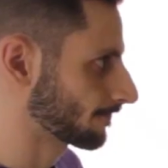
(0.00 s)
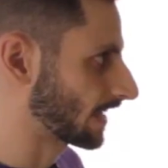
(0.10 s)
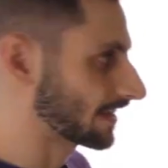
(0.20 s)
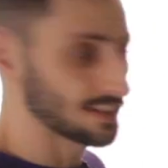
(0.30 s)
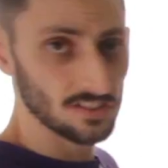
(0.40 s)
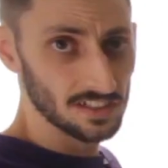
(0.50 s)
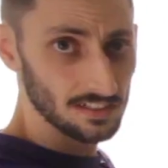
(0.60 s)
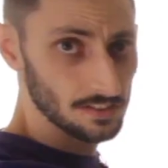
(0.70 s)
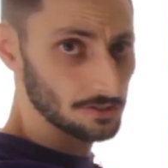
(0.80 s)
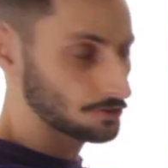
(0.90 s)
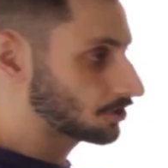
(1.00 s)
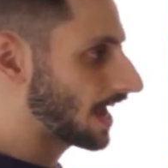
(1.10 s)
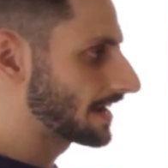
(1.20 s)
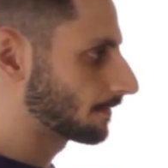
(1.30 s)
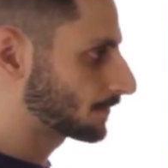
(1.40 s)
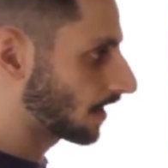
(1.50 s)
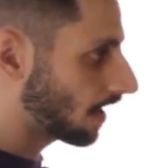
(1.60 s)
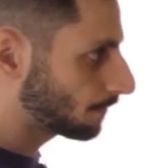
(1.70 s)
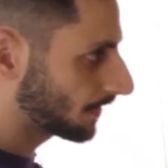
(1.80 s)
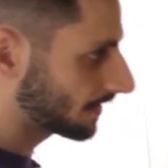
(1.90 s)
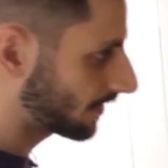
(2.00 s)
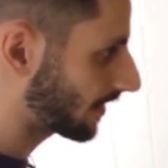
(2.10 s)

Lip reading: I think it's looking a little shy up top on this